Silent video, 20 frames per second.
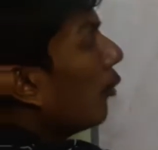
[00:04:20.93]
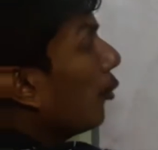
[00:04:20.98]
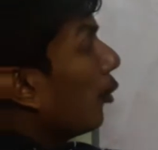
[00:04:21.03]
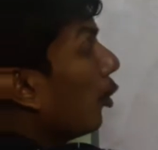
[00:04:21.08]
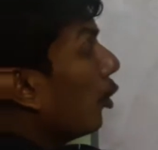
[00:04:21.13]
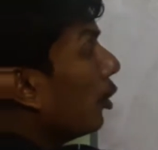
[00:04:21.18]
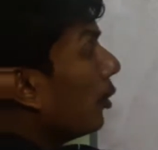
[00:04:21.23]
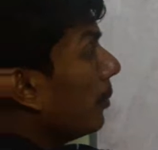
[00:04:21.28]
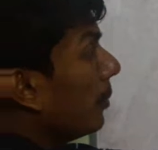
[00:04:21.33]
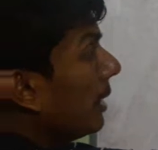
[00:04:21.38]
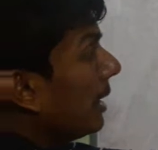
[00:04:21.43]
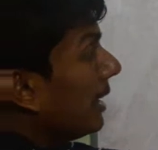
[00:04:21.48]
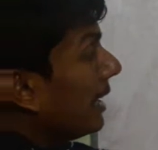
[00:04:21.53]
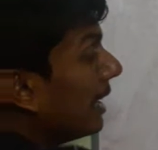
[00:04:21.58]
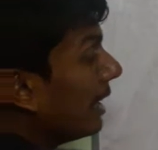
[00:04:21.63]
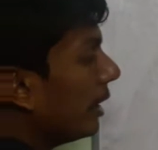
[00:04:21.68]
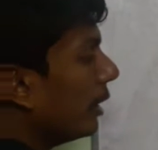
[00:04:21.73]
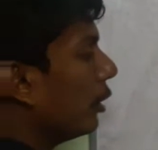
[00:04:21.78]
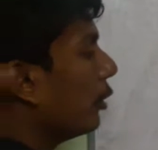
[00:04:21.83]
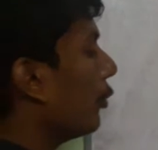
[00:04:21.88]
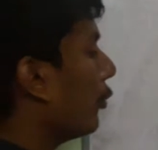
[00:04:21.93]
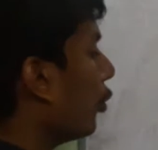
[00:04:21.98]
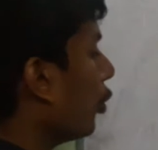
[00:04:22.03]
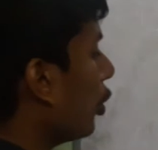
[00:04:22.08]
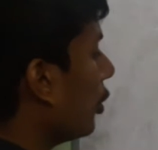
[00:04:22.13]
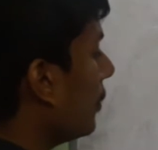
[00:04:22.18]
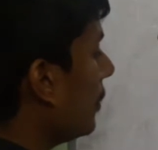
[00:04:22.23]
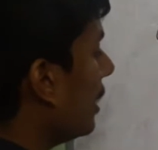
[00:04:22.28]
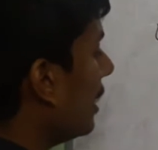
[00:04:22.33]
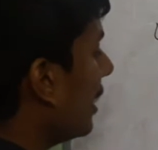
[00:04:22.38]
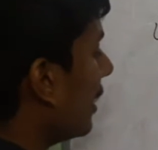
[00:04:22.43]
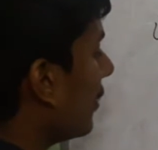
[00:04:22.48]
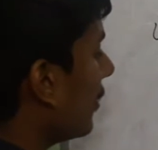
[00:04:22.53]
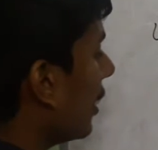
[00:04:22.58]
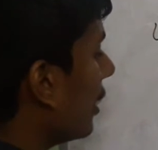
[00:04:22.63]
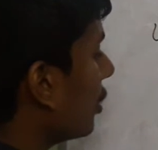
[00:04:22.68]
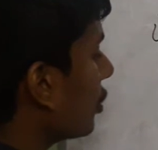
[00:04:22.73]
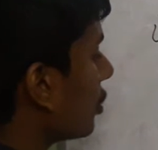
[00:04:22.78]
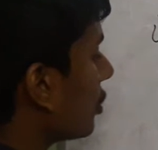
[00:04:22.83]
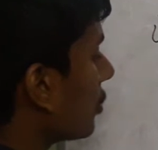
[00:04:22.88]
4 billion into 4 billion
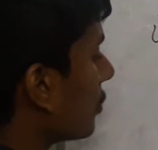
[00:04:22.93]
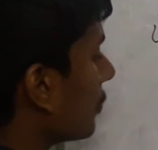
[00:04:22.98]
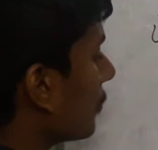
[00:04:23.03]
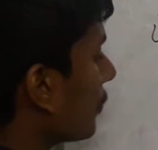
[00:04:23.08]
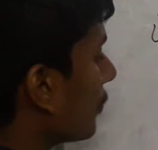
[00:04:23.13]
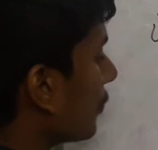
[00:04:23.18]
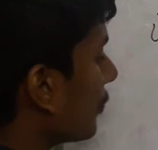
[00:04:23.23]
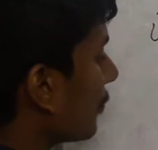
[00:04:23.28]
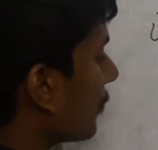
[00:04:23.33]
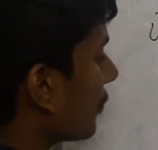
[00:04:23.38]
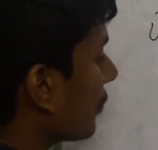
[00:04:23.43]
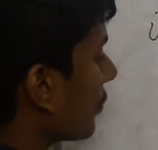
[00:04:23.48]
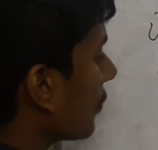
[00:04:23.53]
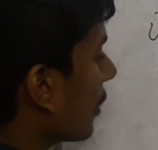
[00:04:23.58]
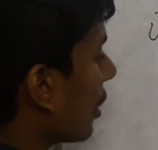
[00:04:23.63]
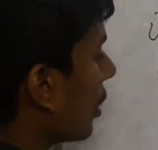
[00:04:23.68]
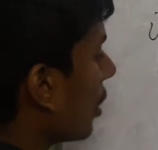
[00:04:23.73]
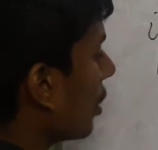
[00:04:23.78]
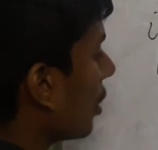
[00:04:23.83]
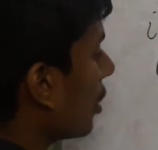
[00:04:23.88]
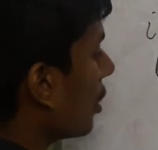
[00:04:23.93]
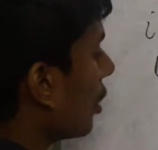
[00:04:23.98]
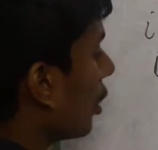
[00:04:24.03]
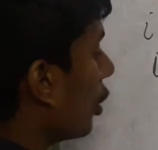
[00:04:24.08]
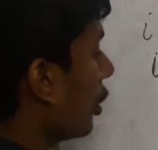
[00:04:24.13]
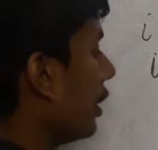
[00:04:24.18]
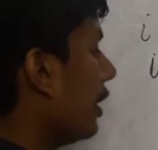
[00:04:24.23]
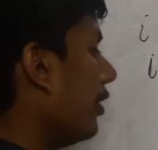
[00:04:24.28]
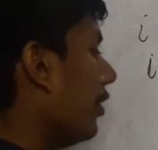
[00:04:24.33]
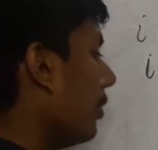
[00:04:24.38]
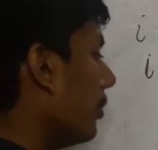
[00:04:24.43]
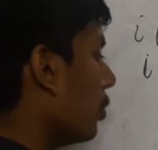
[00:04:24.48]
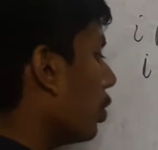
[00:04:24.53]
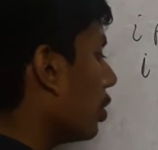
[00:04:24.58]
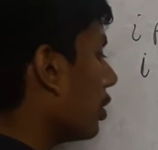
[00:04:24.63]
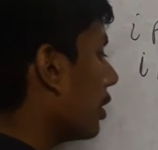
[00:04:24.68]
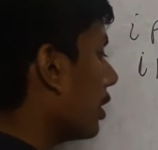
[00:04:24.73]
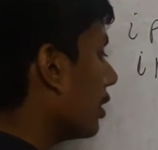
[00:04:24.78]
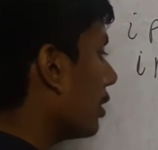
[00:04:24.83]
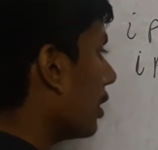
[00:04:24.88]
values, or even
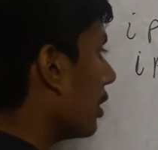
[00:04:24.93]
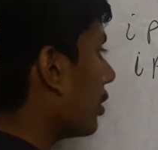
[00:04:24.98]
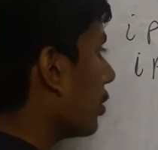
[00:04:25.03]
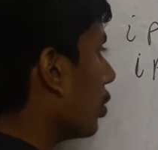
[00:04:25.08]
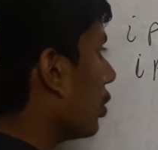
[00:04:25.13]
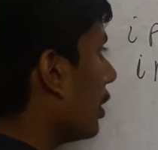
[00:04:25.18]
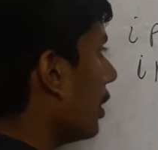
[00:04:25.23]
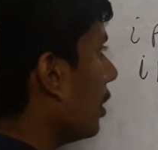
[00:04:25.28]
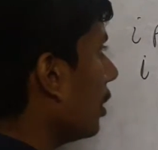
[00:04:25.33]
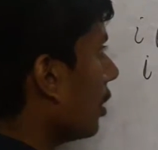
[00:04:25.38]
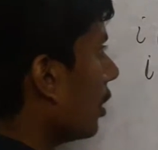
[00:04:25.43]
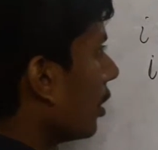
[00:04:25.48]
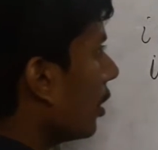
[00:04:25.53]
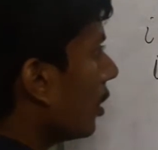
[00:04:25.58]
more than that. Okay.